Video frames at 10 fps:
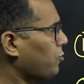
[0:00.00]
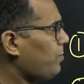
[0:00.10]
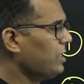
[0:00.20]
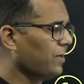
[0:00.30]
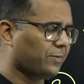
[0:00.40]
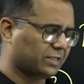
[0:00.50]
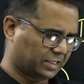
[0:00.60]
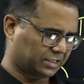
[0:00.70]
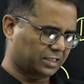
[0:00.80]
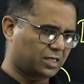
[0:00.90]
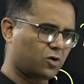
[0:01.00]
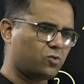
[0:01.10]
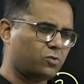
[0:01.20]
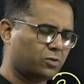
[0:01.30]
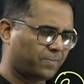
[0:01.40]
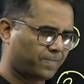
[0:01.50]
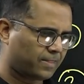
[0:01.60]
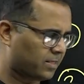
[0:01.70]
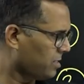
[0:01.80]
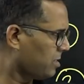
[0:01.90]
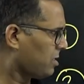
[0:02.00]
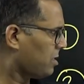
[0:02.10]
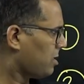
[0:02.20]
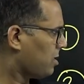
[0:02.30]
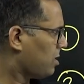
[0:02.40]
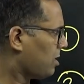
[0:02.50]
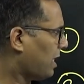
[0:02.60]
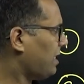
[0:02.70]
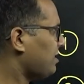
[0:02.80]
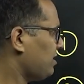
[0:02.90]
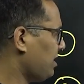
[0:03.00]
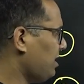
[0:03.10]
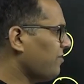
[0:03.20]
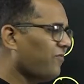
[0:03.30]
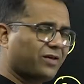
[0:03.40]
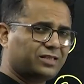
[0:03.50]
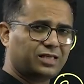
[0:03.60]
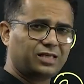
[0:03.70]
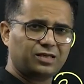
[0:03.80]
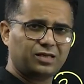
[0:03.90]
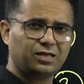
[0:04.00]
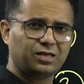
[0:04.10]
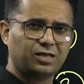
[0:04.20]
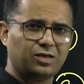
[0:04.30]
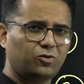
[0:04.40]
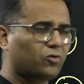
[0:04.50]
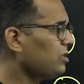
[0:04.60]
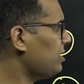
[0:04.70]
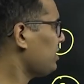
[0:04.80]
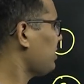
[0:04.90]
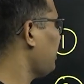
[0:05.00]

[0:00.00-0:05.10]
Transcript: rupee depreciation. Now, and see inflation. Don't just